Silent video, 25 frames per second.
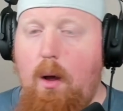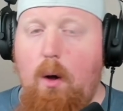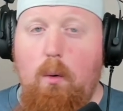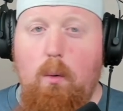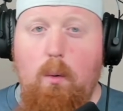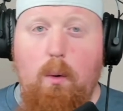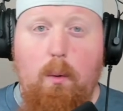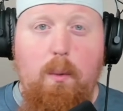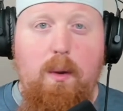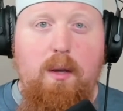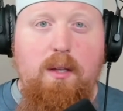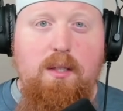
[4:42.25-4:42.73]

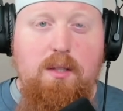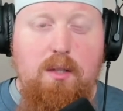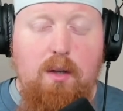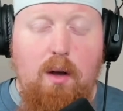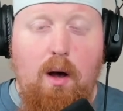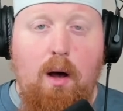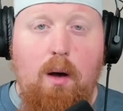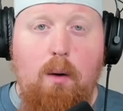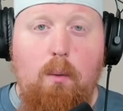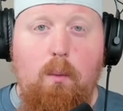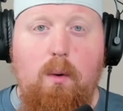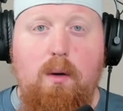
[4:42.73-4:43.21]
What we
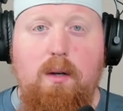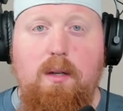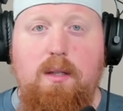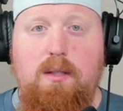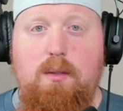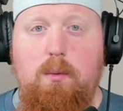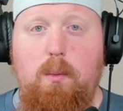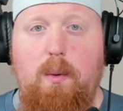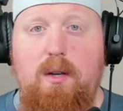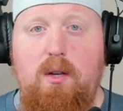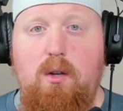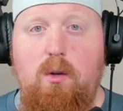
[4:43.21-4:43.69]
saw
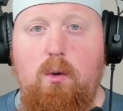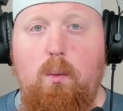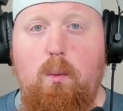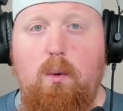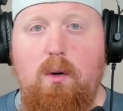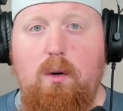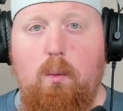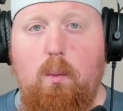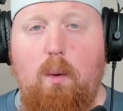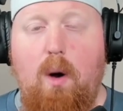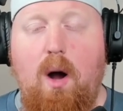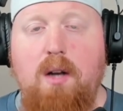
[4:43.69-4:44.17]
was when you
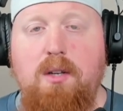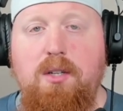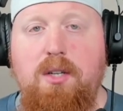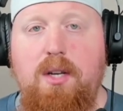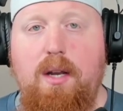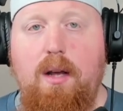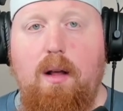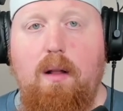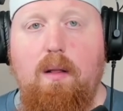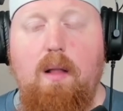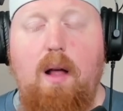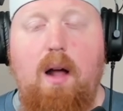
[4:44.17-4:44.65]
were
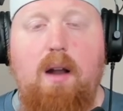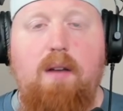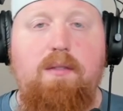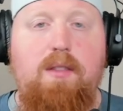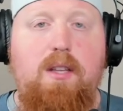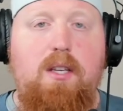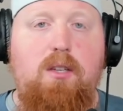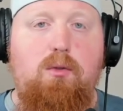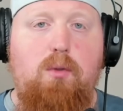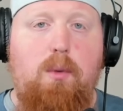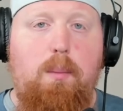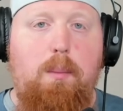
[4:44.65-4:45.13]
watching a lot of
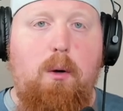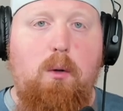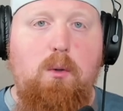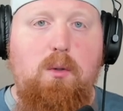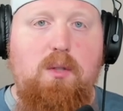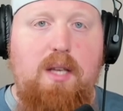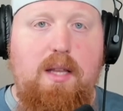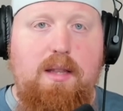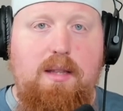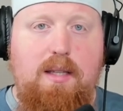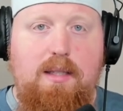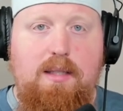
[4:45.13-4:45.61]
these
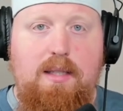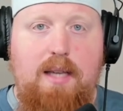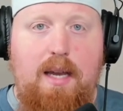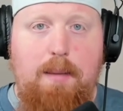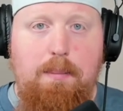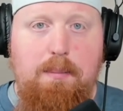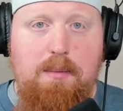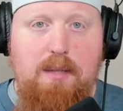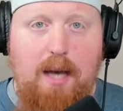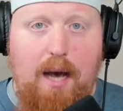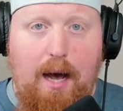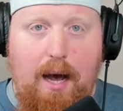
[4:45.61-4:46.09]
remotes at the
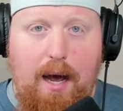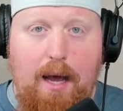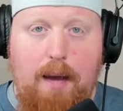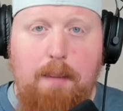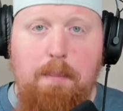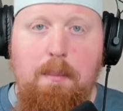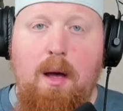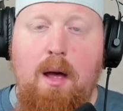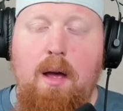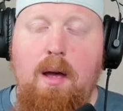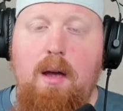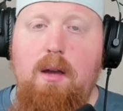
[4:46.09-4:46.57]
same
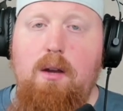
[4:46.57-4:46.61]
time,